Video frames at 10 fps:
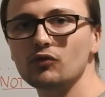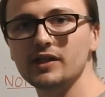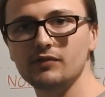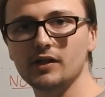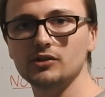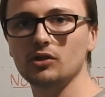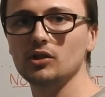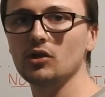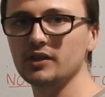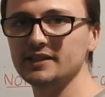refund
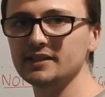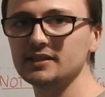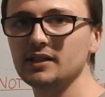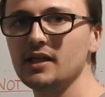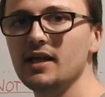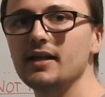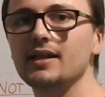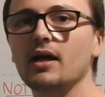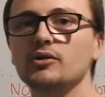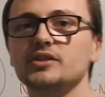on losses.
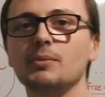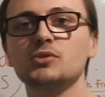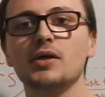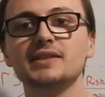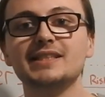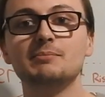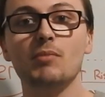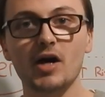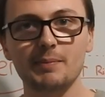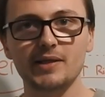Now, sometimes these
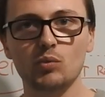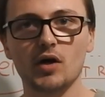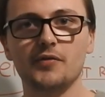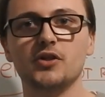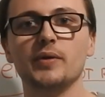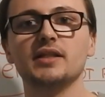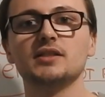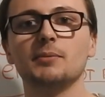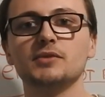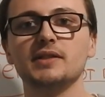might be worth doing,
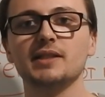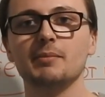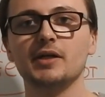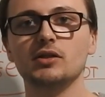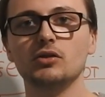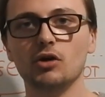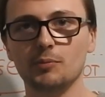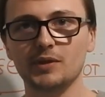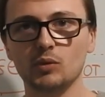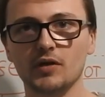sometimes they might not
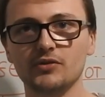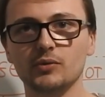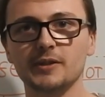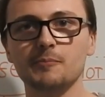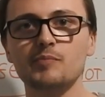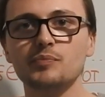be worth doing.